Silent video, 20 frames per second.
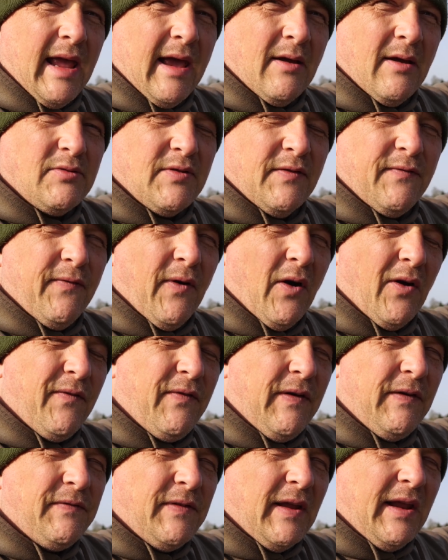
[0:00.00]
out of
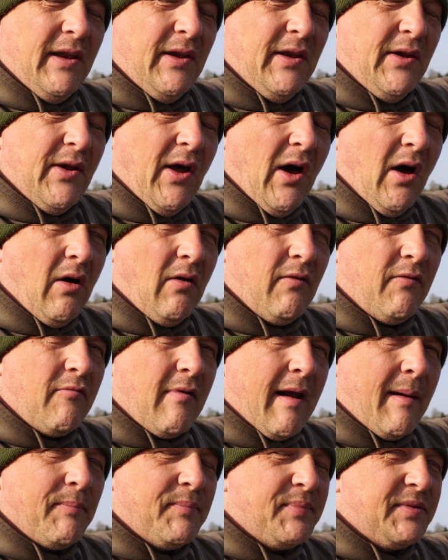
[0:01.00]
15.5
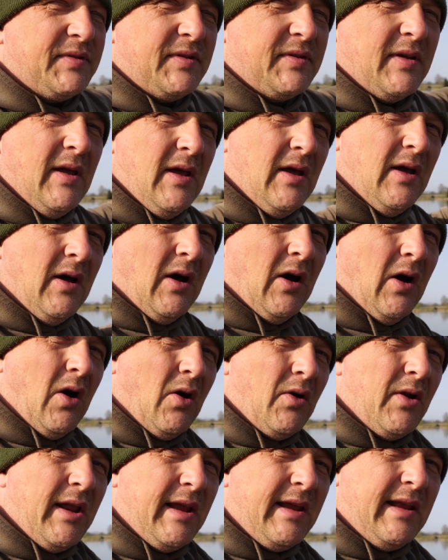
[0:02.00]
wraps
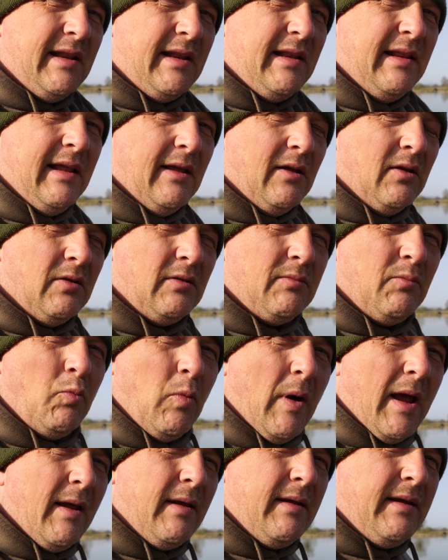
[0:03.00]
on a little
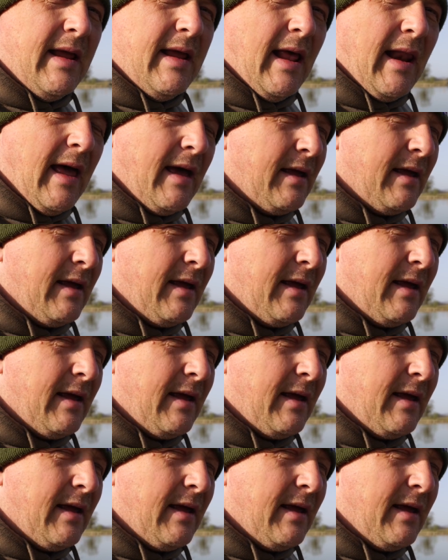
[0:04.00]
wet yellow